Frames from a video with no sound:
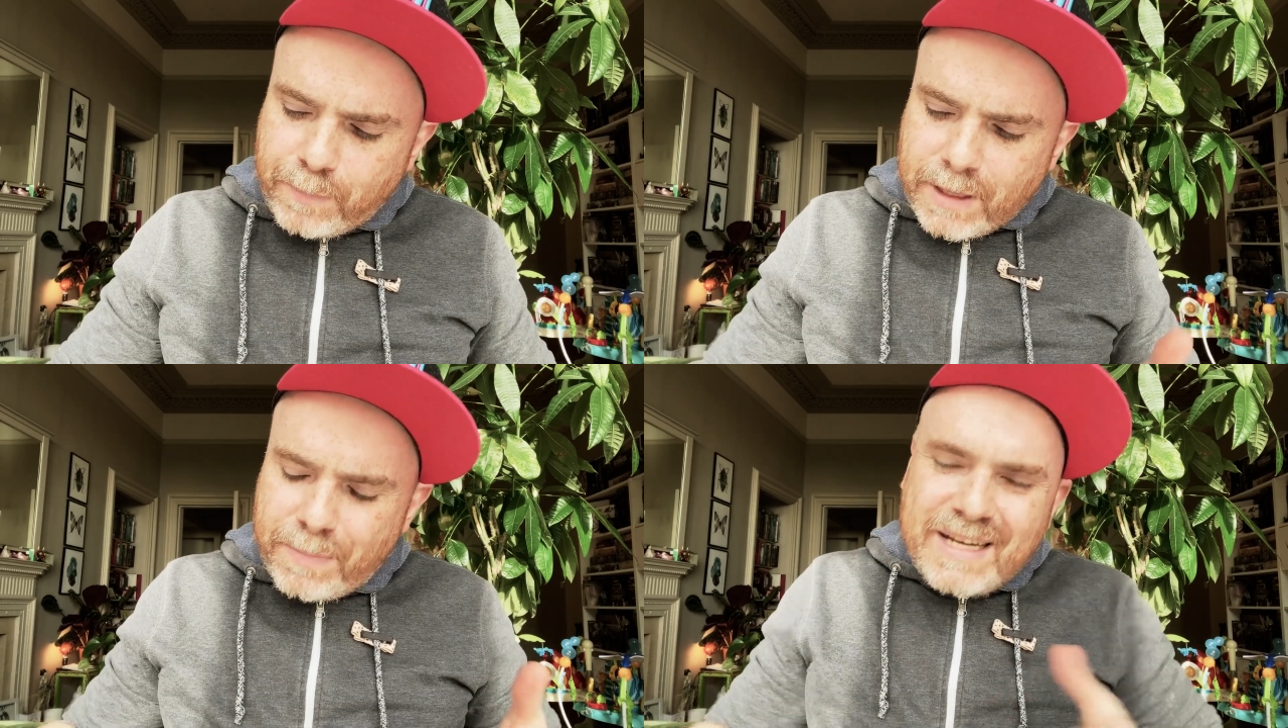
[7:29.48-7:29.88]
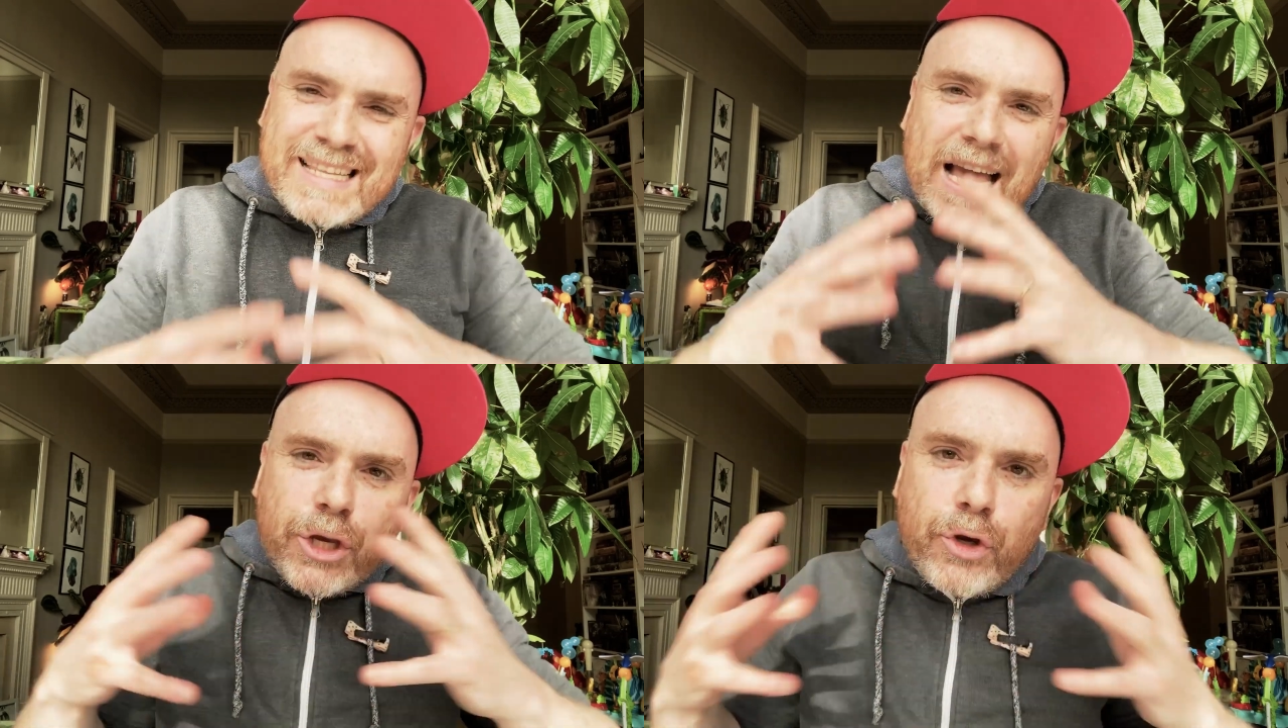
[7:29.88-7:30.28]
But it's
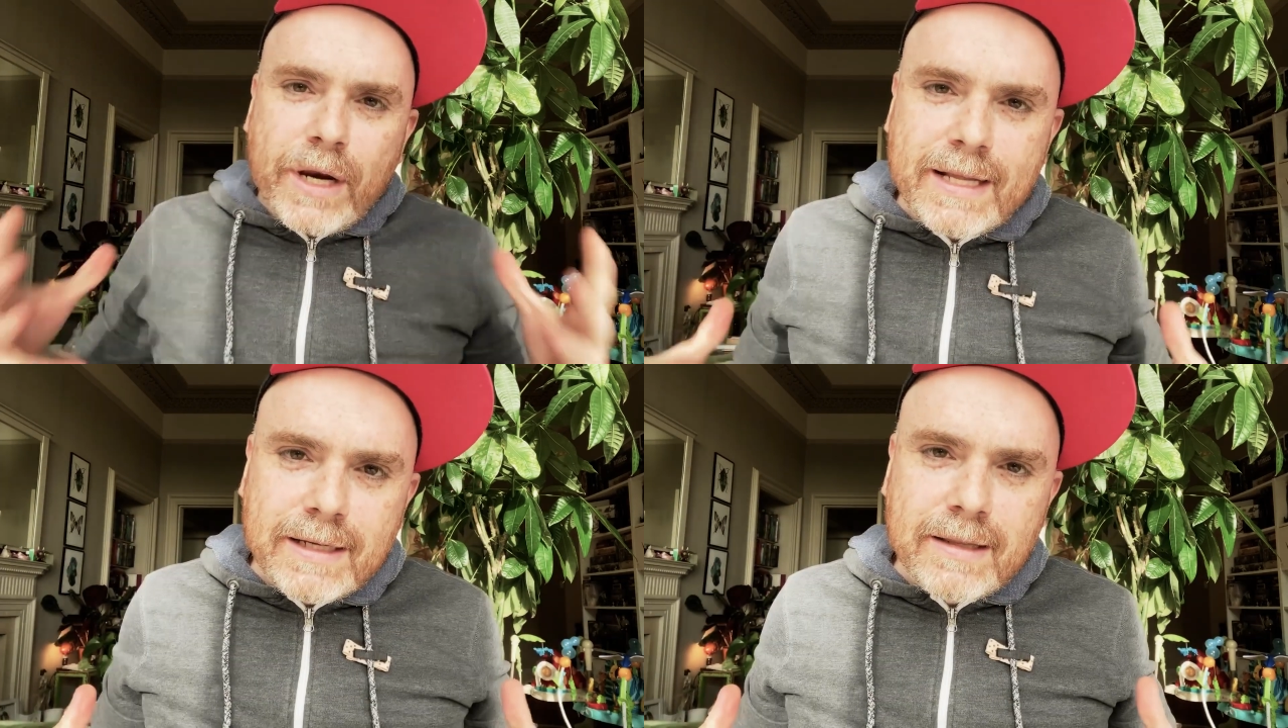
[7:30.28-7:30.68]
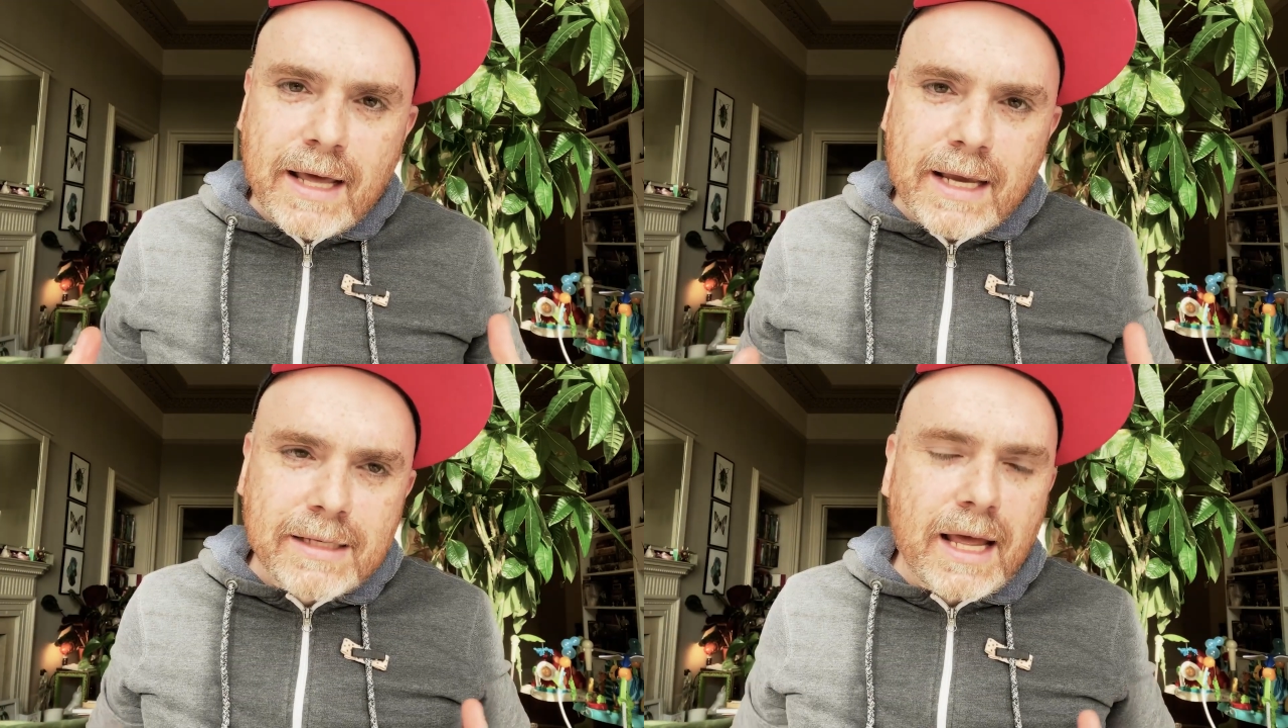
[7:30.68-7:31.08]
that curated
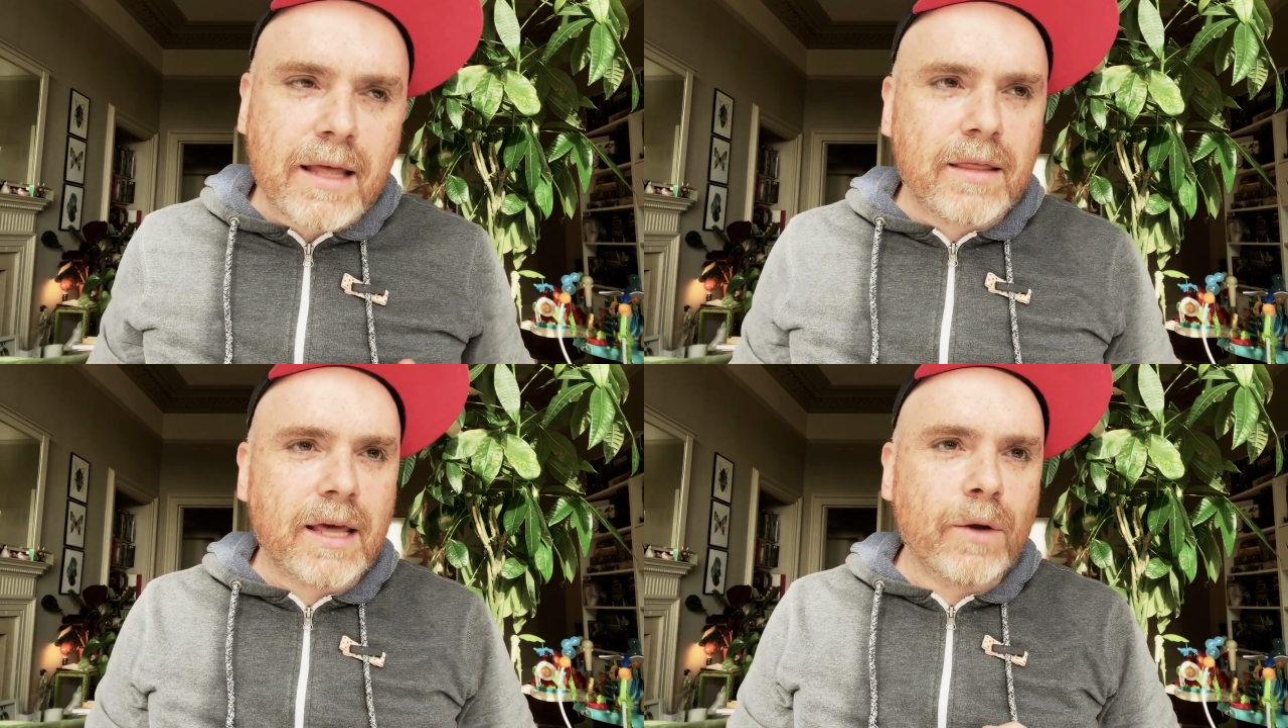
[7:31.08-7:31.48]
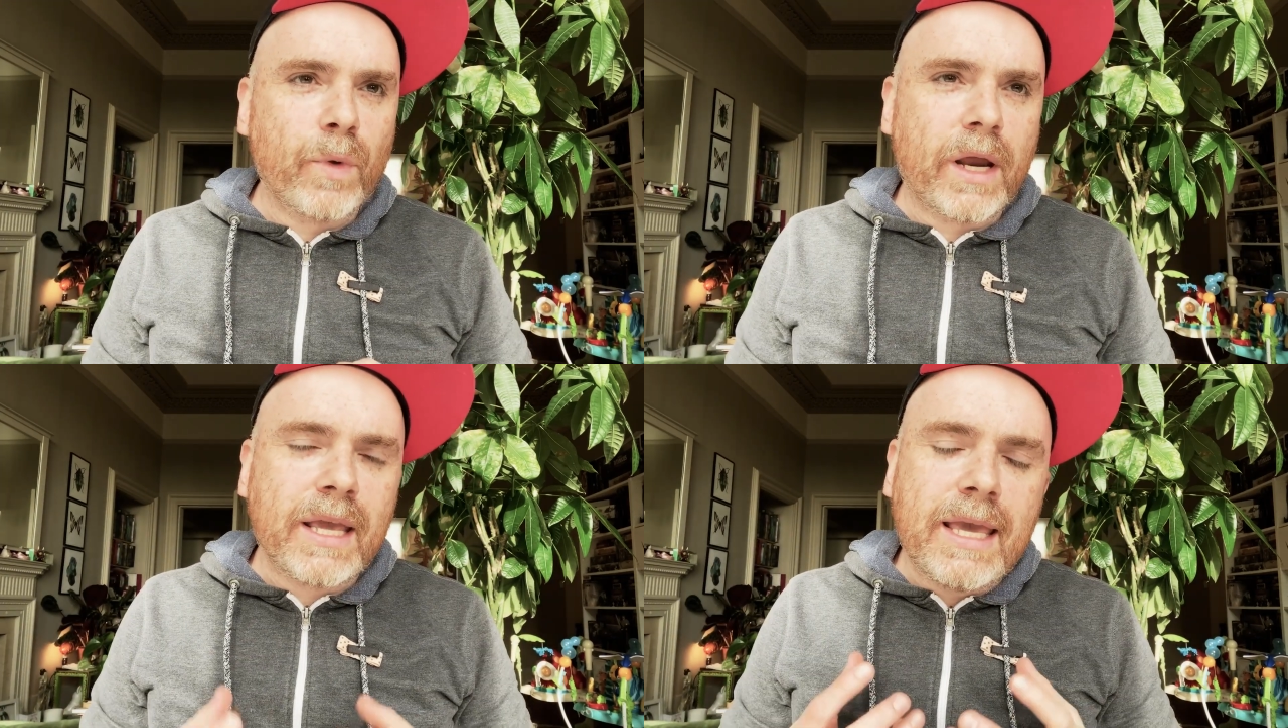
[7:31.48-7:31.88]
thing. It's that thing
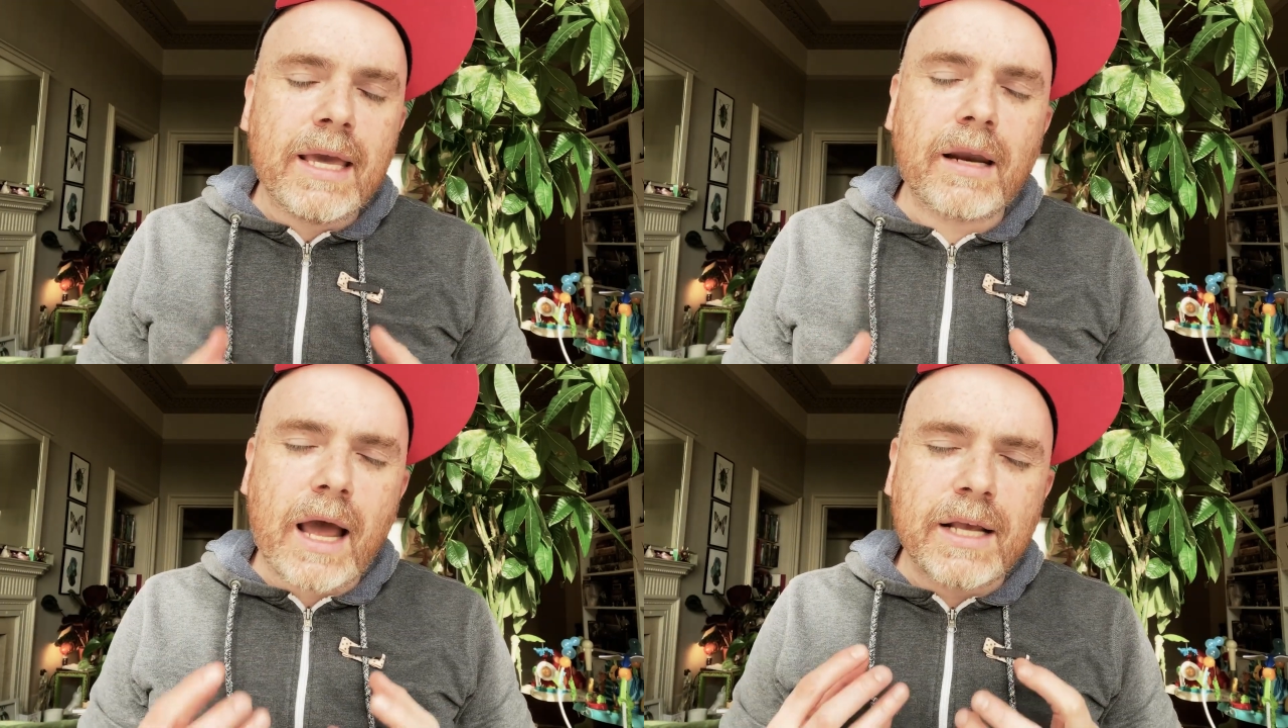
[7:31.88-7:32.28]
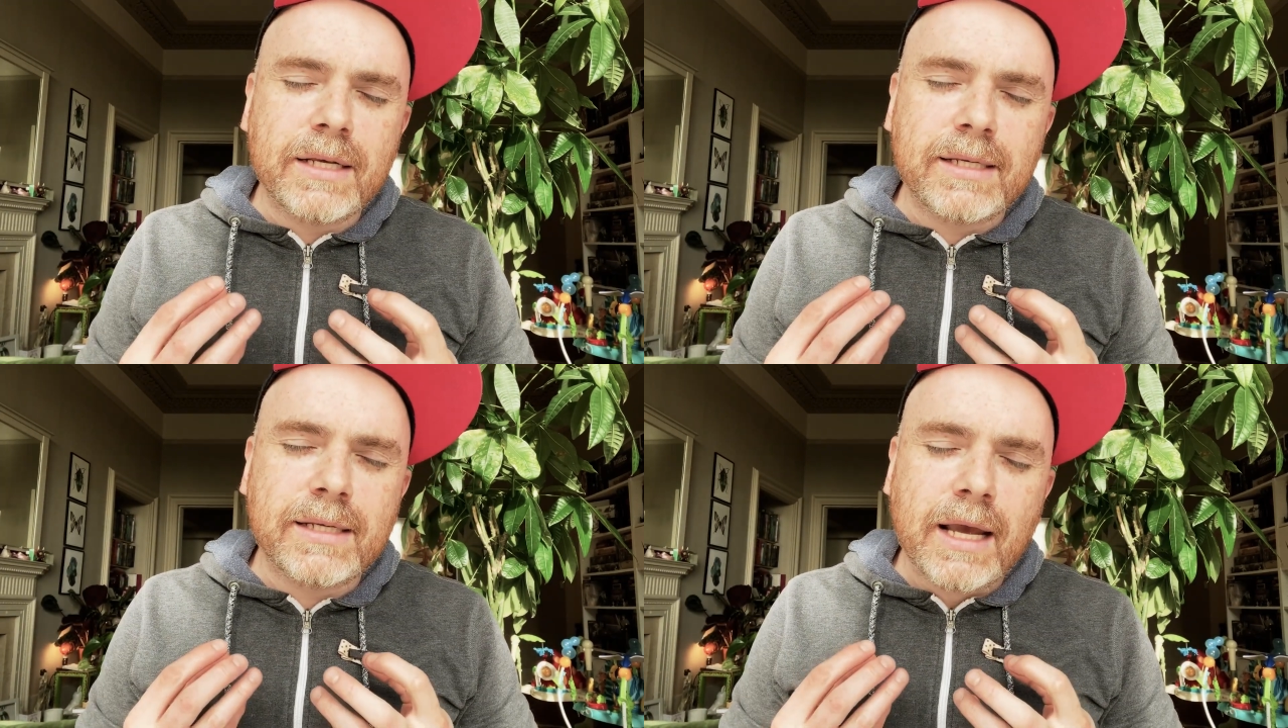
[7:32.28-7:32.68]
where here
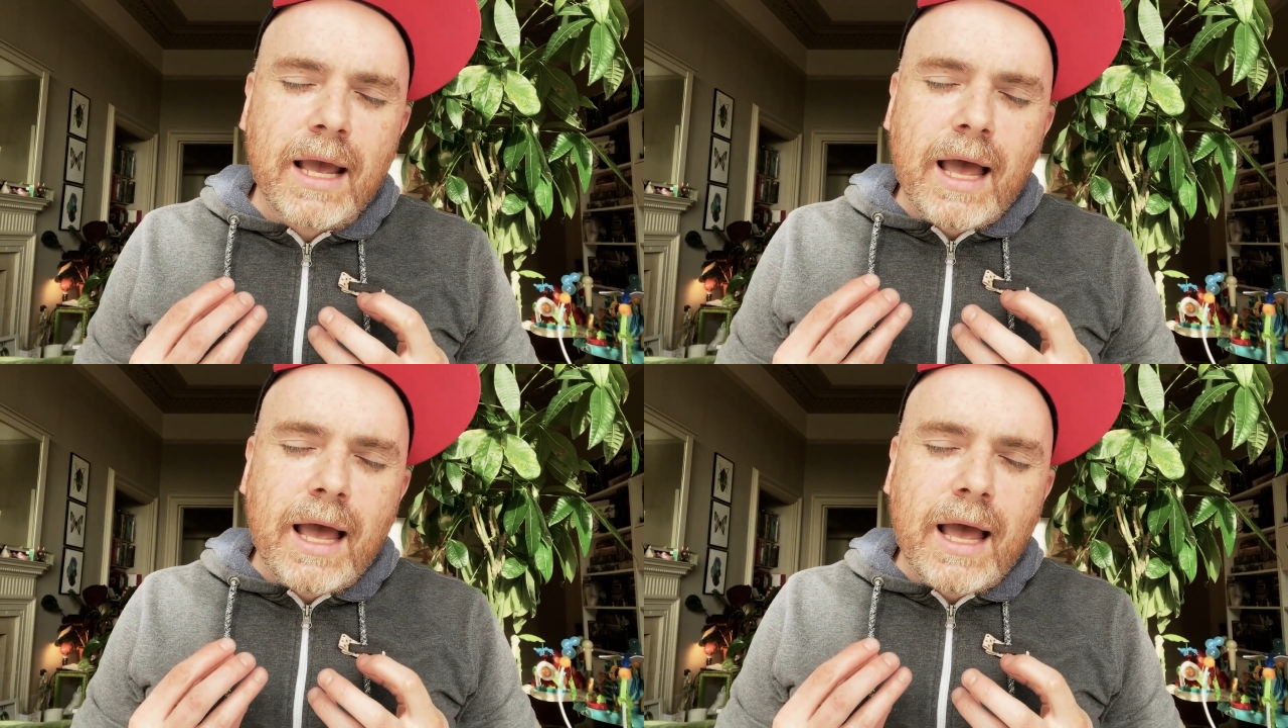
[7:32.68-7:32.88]
is